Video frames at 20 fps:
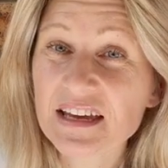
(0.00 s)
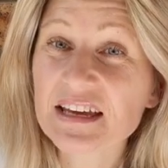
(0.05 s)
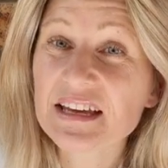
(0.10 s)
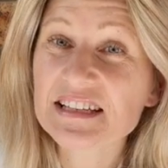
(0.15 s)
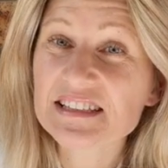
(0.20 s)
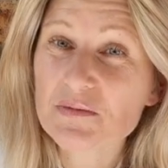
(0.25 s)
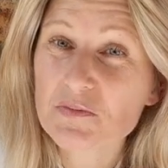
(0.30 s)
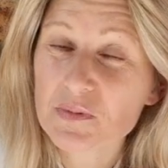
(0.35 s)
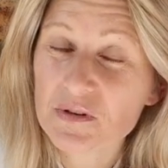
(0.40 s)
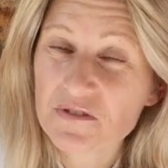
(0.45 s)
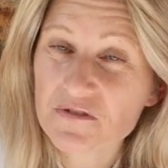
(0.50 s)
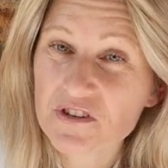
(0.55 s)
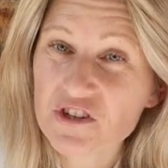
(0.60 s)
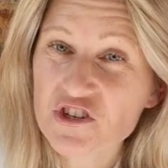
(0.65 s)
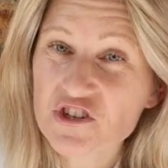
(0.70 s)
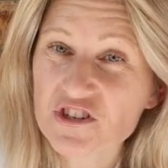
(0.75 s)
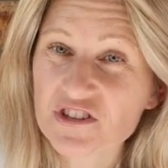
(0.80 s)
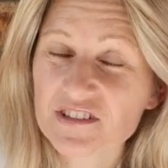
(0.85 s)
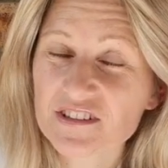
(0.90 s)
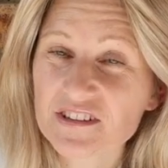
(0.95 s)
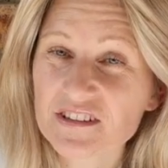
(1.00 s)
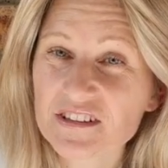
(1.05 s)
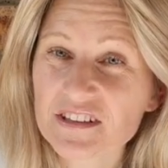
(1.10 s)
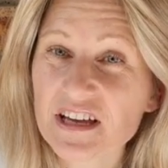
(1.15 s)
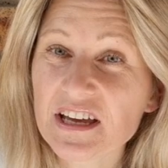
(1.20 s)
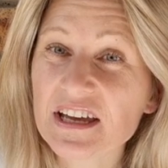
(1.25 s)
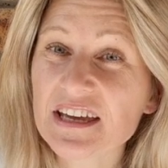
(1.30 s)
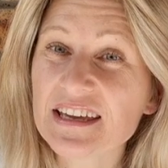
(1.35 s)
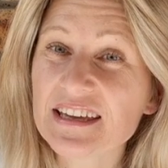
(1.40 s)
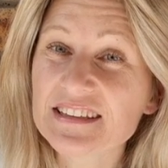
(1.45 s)
As a professional
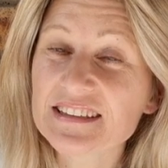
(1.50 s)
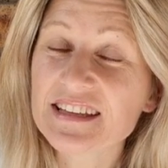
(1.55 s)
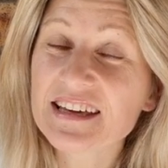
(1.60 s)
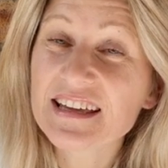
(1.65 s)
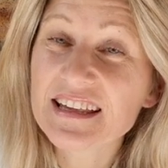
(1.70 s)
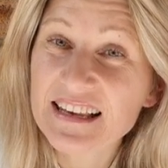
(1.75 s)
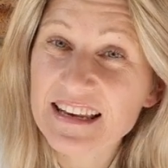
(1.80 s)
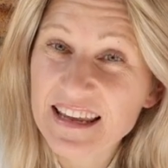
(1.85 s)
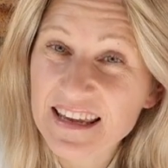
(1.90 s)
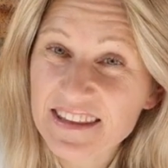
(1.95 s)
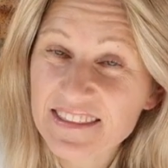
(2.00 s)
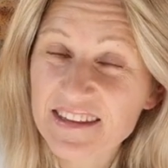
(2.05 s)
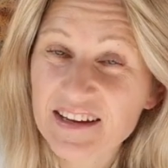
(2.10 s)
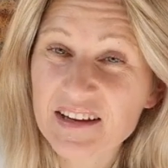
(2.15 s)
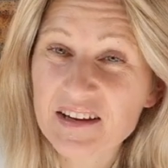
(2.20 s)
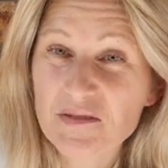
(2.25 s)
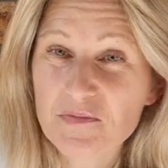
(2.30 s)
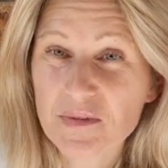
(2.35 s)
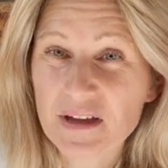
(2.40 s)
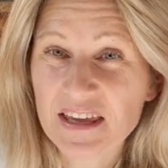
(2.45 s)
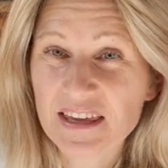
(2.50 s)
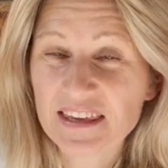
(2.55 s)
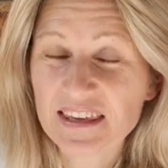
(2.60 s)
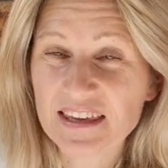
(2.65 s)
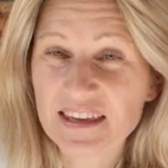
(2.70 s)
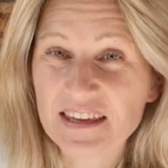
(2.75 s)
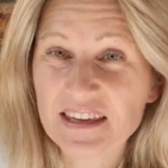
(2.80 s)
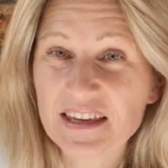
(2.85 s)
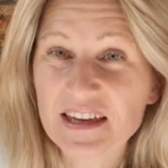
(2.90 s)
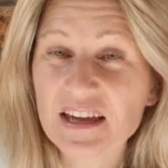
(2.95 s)
in leather
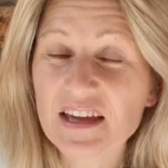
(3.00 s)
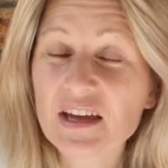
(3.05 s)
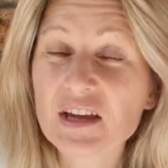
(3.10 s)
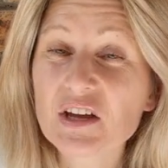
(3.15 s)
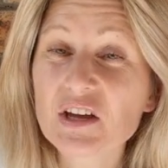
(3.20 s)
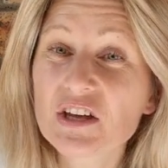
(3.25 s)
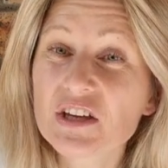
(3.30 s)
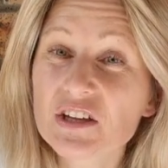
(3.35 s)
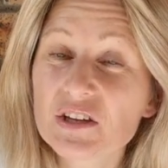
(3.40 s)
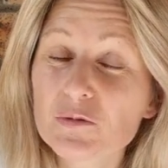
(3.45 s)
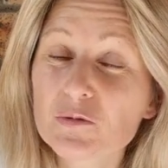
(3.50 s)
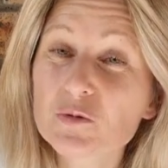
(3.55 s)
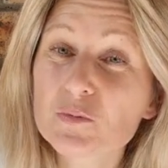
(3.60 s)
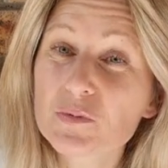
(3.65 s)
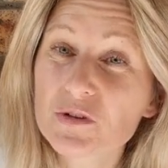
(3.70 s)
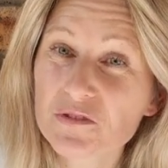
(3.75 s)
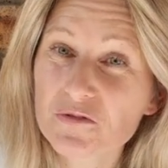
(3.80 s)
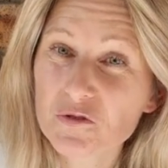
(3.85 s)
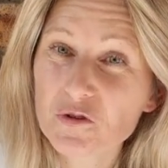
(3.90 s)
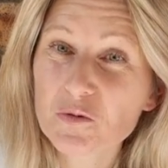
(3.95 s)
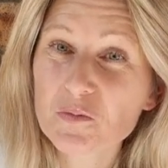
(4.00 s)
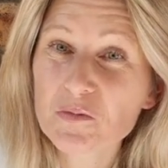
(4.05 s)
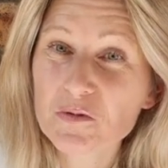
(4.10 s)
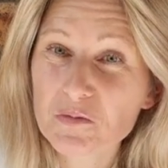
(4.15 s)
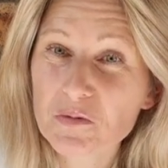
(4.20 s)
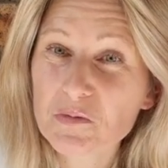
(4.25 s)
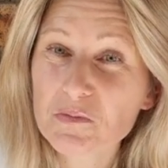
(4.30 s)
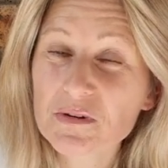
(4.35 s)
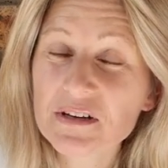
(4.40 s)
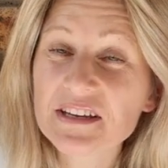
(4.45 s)
making, he would prefer
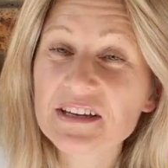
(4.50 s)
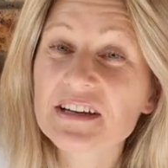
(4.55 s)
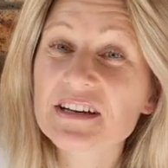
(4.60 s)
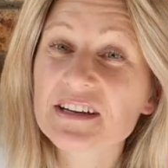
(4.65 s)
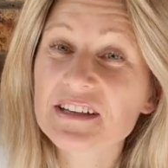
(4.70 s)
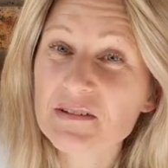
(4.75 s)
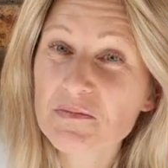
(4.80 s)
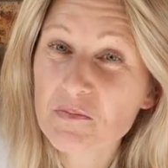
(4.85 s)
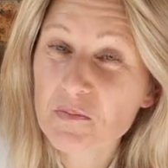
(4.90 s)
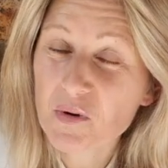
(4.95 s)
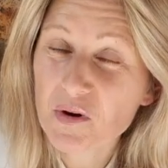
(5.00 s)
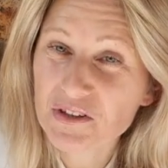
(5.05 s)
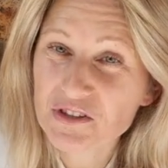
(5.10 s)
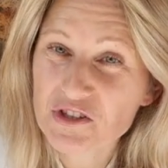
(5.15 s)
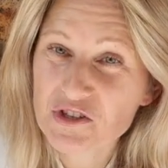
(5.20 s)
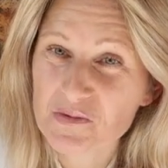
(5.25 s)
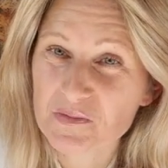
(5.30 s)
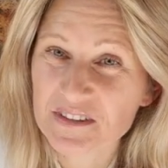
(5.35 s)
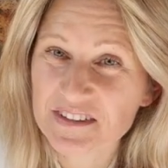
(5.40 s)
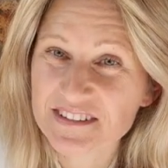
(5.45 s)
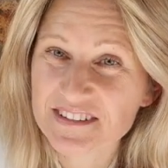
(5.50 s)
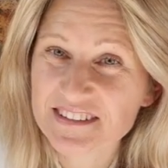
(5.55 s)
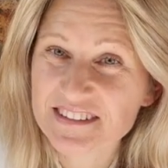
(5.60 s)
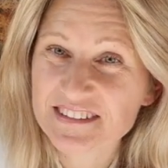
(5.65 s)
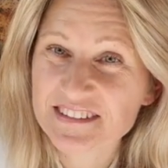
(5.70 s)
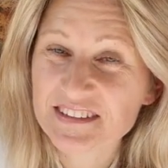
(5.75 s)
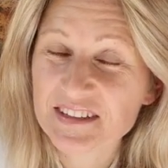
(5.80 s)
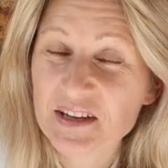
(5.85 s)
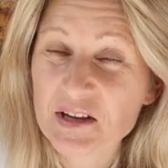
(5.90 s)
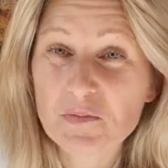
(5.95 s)
probably the parchment.
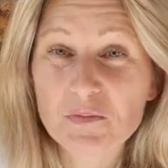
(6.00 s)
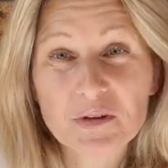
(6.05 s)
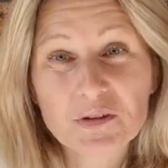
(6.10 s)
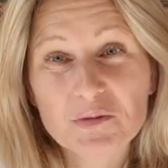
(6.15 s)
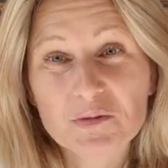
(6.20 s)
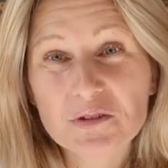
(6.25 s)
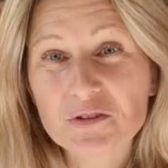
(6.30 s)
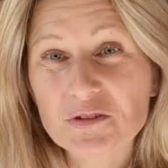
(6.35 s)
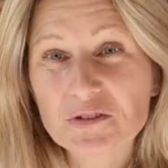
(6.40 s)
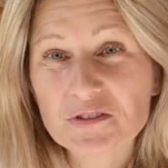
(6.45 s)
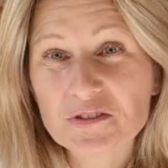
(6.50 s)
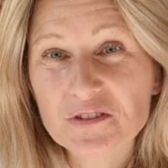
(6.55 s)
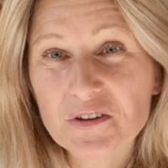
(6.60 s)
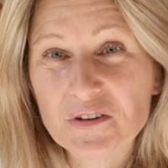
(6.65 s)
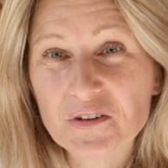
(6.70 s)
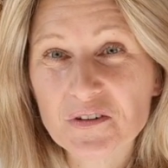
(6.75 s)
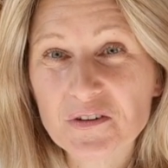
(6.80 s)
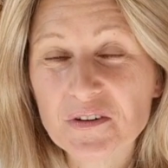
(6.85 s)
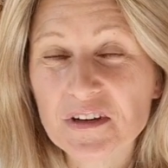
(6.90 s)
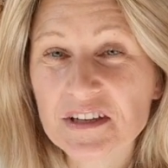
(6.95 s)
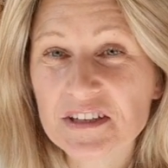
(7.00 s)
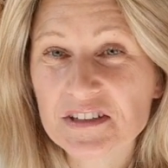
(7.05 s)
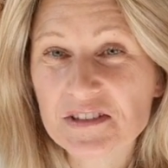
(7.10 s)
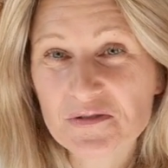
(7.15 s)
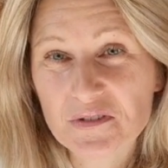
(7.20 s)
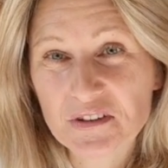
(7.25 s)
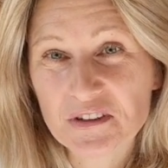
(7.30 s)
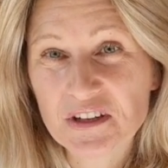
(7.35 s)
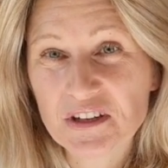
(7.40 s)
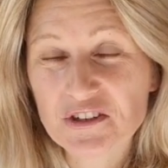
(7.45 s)
But we don't know his
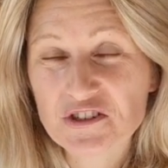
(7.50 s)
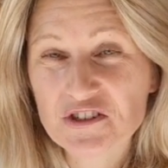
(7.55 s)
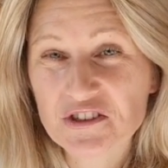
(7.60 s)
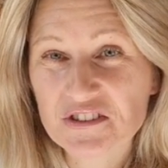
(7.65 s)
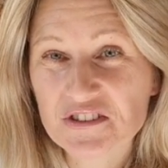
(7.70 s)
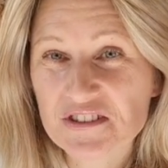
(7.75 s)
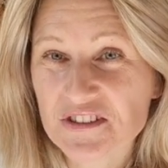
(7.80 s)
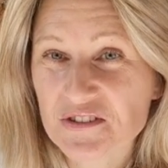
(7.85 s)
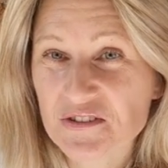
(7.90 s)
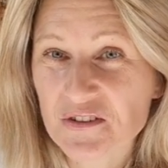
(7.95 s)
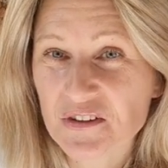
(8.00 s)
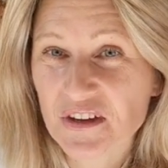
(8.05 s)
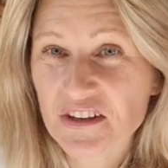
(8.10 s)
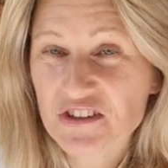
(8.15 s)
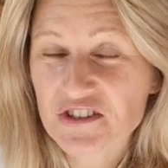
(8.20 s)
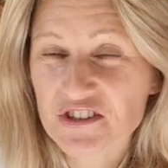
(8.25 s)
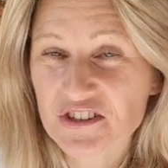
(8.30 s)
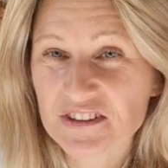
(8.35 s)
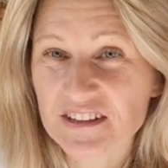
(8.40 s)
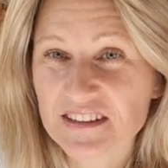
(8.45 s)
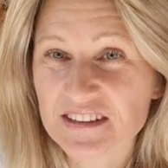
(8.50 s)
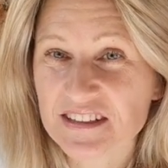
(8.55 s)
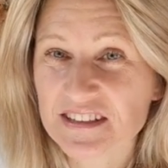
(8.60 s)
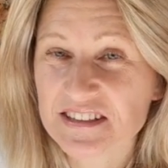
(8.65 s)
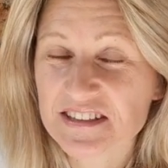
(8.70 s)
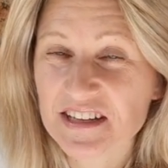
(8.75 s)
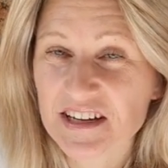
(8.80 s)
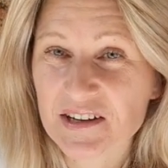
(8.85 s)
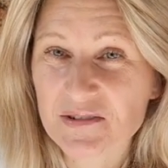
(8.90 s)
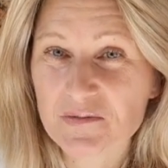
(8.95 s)
financial situation in the
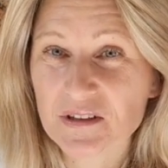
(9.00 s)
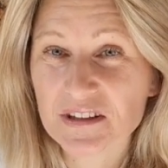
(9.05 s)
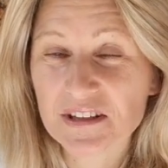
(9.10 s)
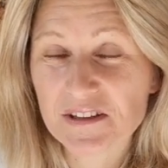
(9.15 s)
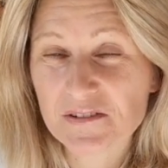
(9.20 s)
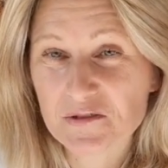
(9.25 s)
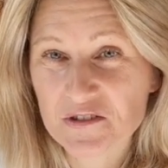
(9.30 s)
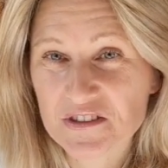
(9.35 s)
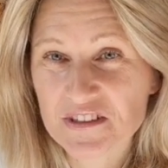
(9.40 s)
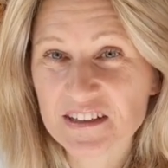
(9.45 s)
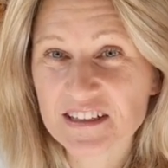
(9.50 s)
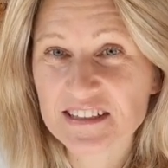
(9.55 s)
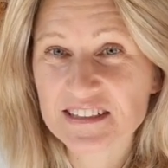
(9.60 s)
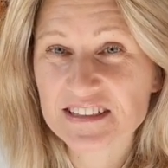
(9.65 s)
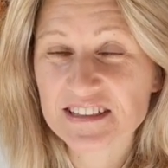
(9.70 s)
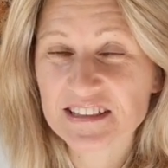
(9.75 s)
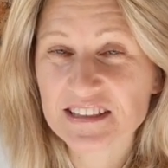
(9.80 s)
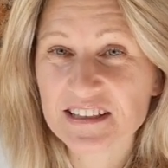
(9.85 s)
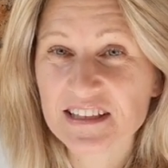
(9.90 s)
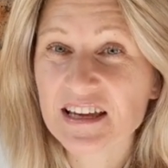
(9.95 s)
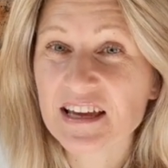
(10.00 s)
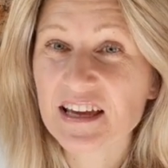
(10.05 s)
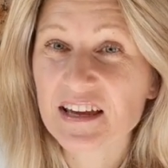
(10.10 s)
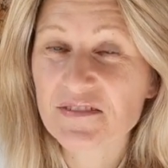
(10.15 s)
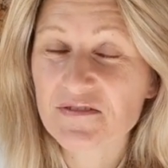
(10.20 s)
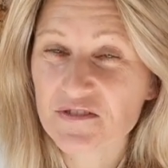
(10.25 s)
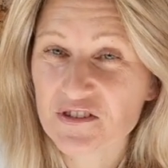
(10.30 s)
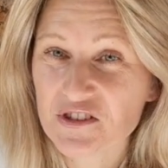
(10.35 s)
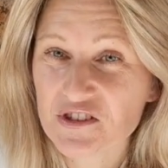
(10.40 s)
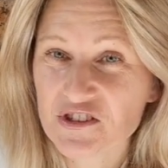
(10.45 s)
time when he was writing
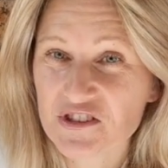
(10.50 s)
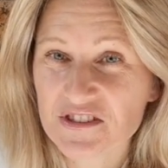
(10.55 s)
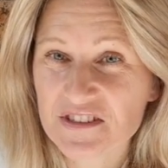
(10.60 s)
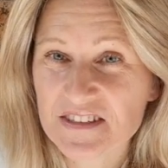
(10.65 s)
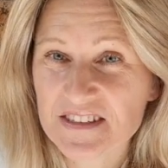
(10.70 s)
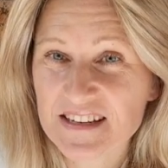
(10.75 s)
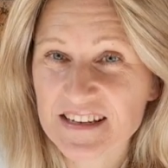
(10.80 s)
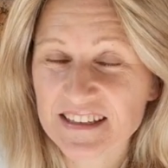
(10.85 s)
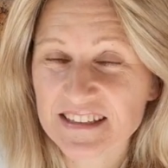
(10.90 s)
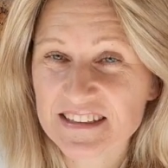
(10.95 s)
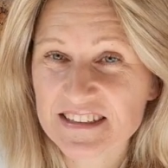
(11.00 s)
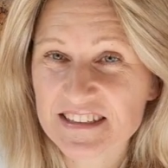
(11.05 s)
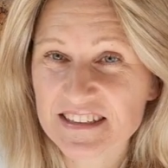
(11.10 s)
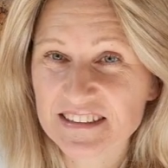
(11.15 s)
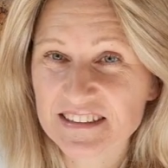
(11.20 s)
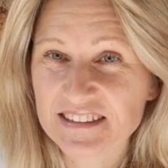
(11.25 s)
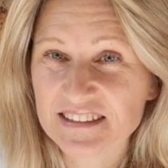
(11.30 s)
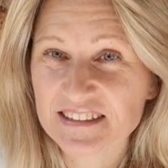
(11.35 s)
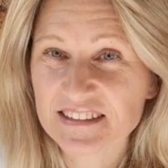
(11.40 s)
Ephesians letter.